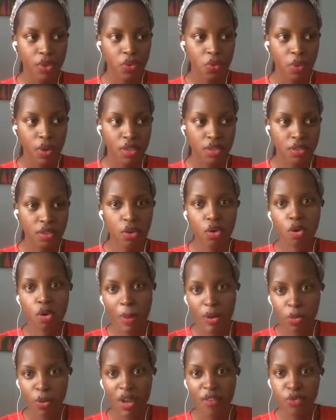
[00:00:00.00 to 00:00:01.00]
with,
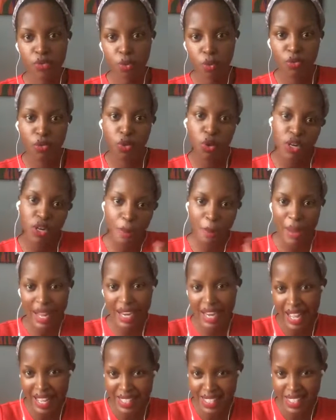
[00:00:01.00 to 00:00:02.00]
but we've got a
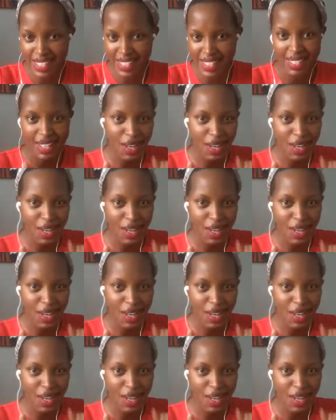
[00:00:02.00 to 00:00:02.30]
balance.